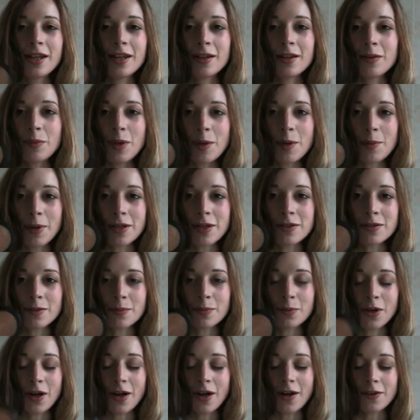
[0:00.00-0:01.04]
taken me by
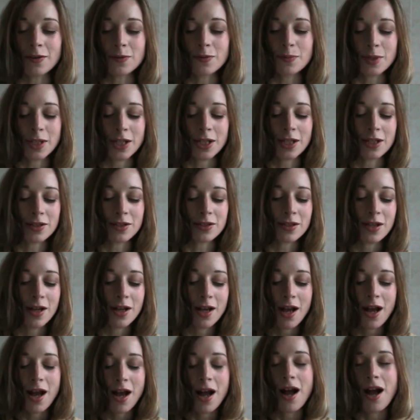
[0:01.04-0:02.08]
surprise because
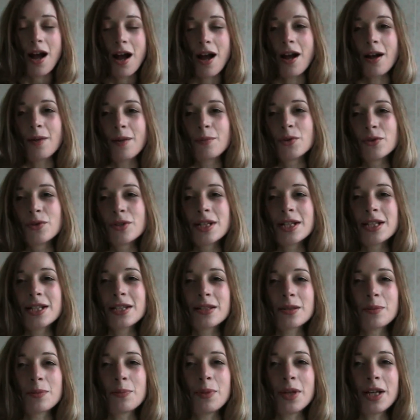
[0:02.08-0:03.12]
I'm
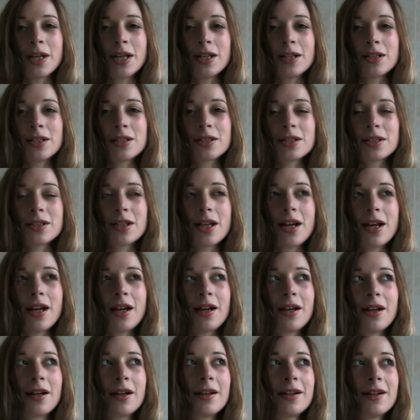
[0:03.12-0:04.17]
always a bit
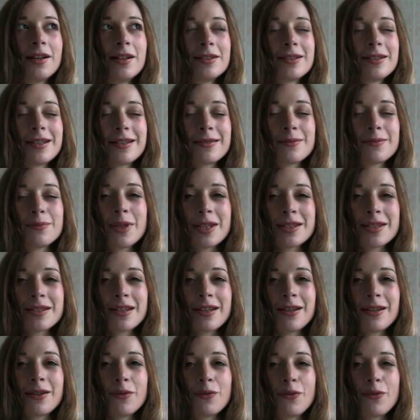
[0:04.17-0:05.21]

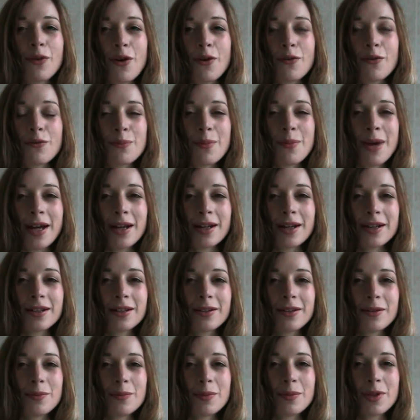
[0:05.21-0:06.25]
dismissive of MAC
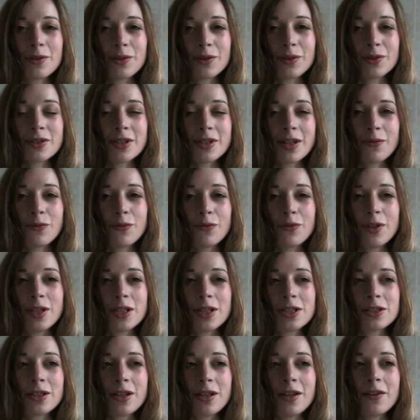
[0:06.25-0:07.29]
mineral skin
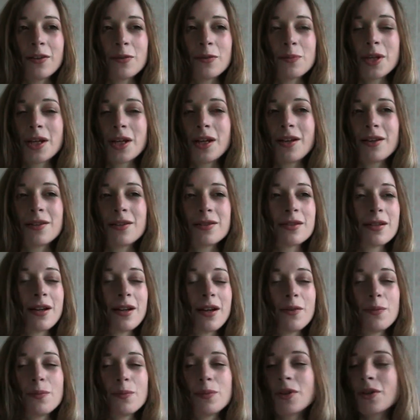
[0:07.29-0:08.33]
finishes because
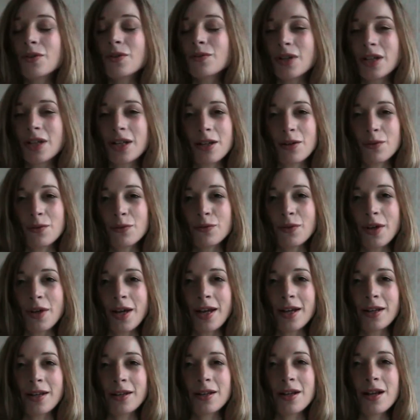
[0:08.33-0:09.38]
I'm not really a
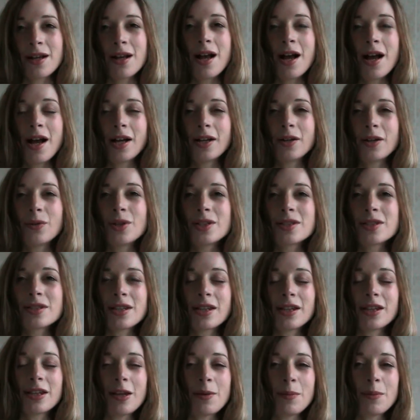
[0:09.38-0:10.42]
fan. I always
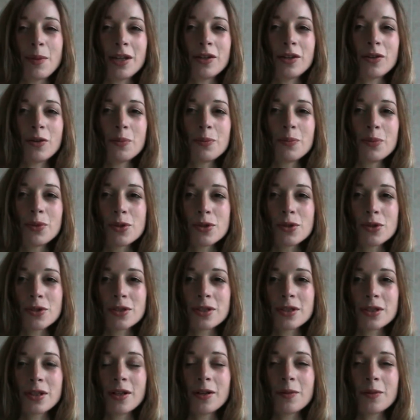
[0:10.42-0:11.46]
think they make your
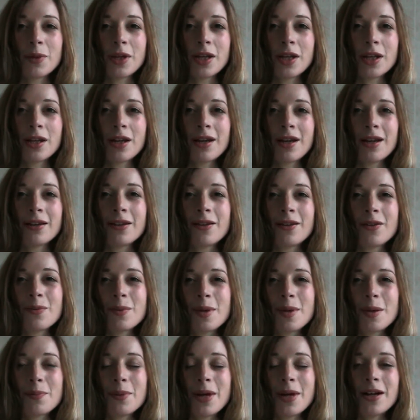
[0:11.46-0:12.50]
pores look bigger, they're a
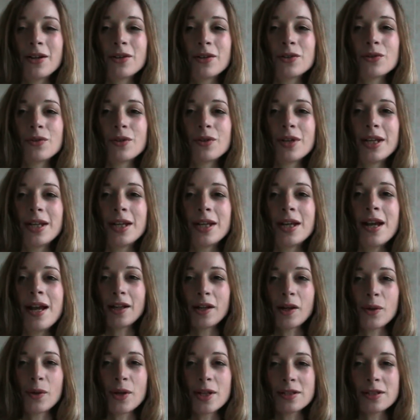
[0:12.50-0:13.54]
bit powdery,
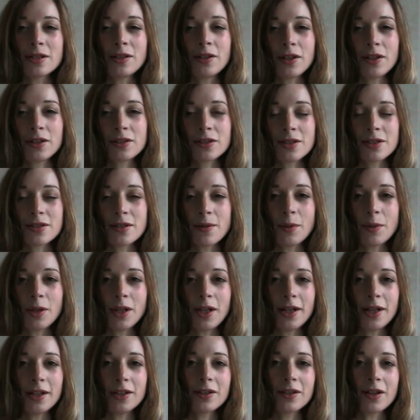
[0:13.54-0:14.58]
and I always look to someone
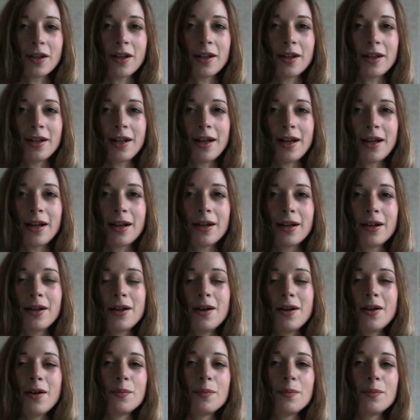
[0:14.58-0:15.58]
like Guerlain,